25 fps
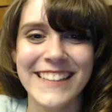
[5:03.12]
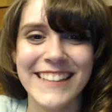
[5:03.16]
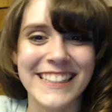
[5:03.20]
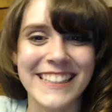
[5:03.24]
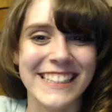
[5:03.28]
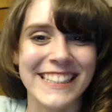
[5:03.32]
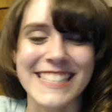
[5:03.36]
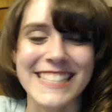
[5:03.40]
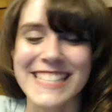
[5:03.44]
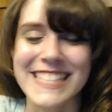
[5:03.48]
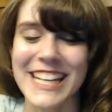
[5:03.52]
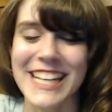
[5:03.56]

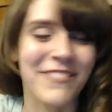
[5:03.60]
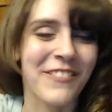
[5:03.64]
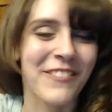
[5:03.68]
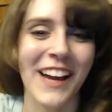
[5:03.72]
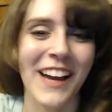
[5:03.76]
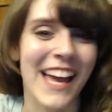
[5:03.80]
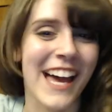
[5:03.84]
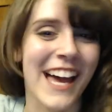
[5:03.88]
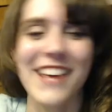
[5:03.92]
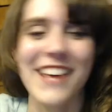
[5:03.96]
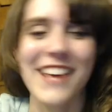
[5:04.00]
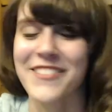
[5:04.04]
gonna shake my
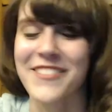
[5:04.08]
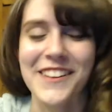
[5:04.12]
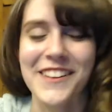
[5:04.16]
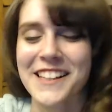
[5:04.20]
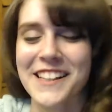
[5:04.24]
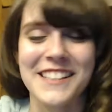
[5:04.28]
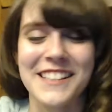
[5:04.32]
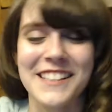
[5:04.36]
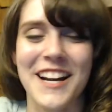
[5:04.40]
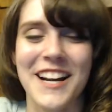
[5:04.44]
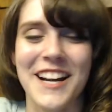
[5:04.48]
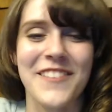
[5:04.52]
head for the
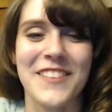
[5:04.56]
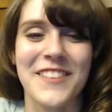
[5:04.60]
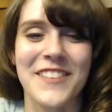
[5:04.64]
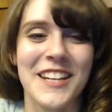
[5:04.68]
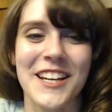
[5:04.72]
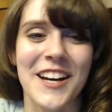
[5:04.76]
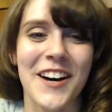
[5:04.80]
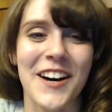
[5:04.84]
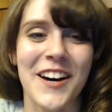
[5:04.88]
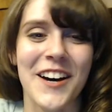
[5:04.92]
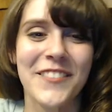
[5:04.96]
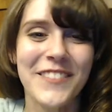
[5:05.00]
entire
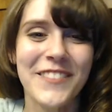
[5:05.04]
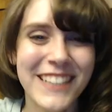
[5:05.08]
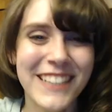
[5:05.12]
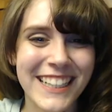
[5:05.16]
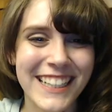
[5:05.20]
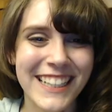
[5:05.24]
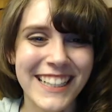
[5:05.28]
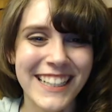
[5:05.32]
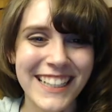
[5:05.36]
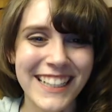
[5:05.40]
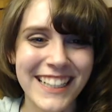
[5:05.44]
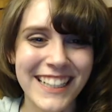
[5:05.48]
video.
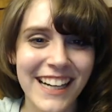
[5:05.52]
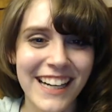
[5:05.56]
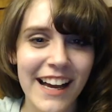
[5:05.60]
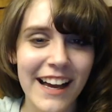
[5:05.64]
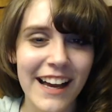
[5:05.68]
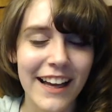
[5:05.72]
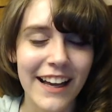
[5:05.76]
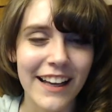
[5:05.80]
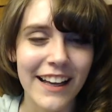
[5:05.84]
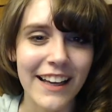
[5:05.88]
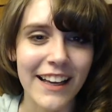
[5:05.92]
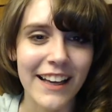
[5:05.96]

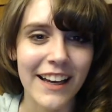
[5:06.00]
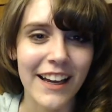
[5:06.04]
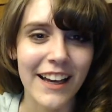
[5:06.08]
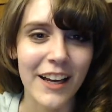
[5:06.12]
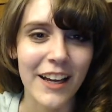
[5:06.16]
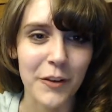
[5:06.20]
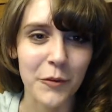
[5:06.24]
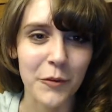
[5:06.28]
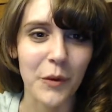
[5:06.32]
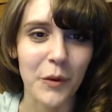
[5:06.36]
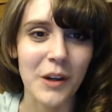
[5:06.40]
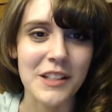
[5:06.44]

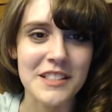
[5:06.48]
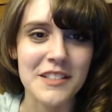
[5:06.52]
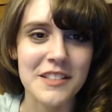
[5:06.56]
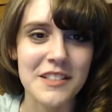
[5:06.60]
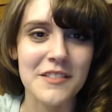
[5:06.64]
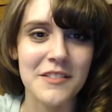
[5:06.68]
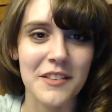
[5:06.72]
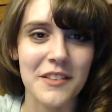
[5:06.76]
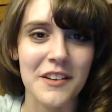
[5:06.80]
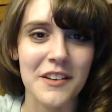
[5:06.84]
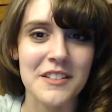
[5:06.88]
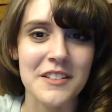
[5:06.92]
And what's
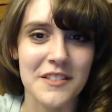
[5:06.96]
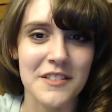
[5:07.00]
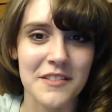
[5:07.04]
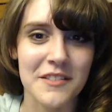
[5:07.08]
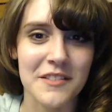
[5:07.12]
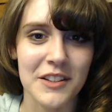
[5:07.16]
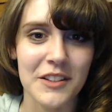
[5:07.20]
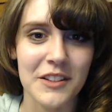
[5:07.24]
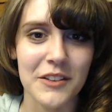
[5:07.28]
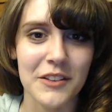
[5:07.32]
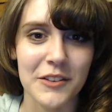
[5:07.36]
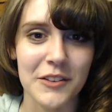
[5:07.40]
in front of
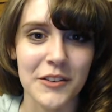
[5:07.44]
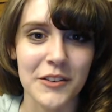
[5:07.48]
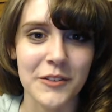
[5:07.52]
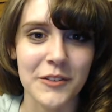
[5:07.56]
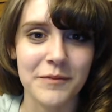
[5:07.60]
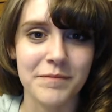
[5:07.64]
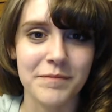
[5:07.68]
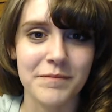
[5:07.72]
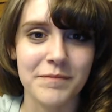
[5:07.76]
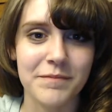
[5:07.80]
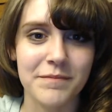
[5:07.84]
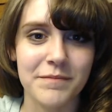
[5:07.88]

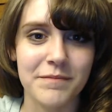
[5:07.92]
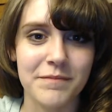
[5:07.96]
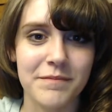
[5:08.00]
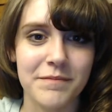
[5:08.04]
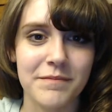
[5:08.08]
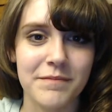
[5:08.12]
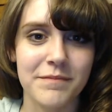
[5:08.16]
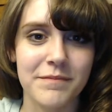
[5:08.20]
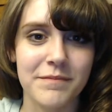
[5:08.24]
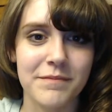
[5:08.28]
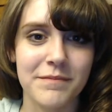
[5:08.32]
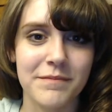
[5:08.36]
you
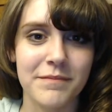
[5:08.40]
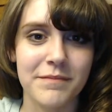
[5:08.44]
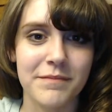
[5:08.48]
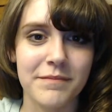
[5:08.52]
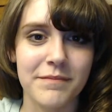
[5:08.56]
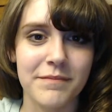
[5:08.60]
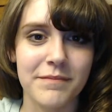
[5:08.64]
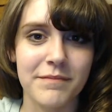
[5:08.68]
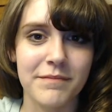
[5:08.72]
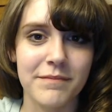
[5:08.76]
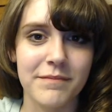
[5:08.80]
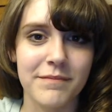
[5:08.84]

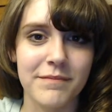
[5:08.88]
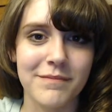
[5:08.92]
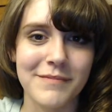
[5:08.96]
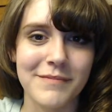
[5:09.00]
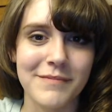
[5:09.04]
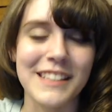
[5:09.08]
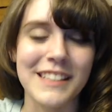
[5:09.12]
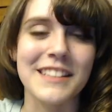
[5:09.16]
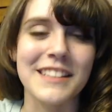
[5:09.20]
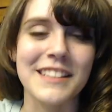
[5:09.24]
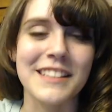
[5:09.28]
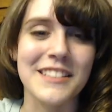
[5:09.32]

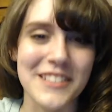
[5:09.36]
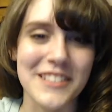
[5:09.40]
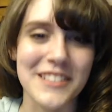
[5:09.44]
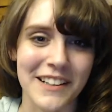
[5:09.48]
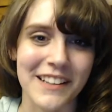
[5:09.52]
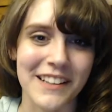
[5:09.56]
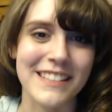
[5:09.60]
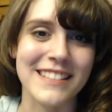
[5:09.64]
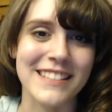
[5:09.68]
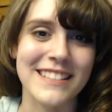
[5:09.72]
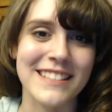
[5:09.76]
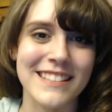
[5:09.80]
is
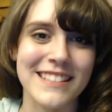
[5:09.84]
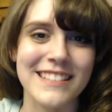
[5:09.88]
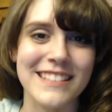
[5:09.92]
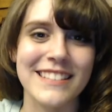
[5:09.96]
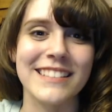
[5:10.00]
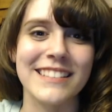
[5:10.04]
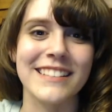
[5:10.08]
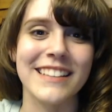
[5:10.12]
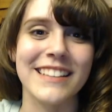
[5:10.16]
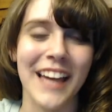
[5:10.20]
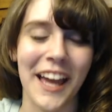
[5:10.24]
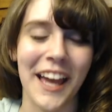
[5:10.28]

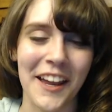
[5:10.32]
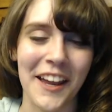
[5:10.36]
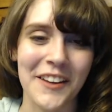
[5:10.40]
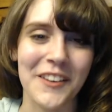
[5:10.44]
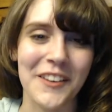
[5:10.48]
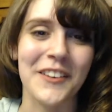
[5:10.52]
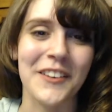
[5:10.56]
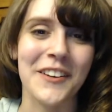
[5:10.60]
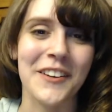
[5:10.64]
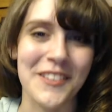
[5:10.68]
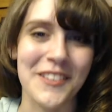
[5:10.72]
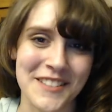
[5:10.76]
just a
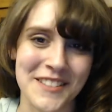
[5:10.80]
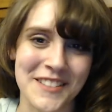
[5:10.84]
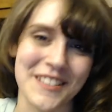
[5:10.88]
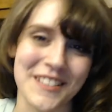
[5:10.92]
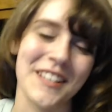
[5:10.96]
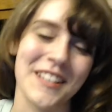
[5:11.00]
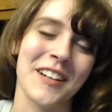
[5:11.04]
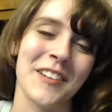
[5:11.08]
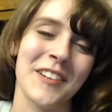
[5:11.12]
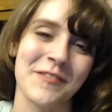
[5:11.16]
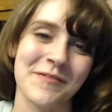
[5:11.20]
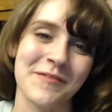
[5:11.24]

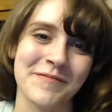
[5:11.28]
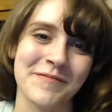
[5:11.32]
Yorozia.